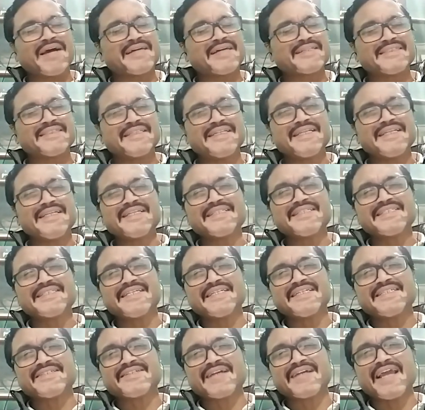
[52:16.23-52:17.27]
are
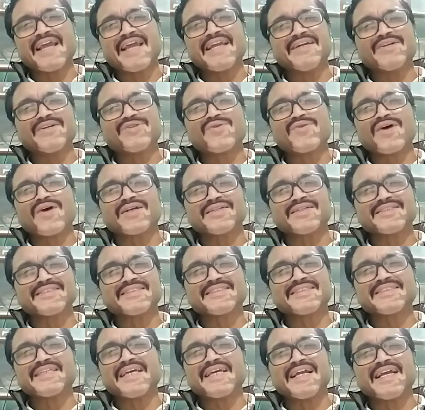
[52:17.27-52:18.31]
seriously trying to
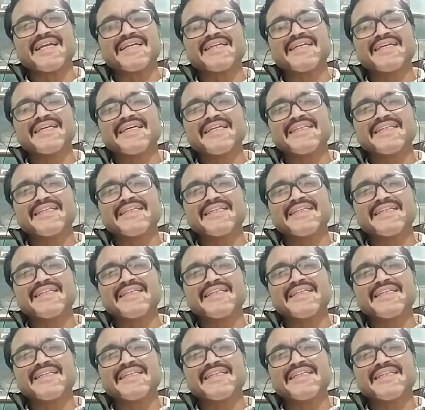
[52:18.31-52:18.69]
understand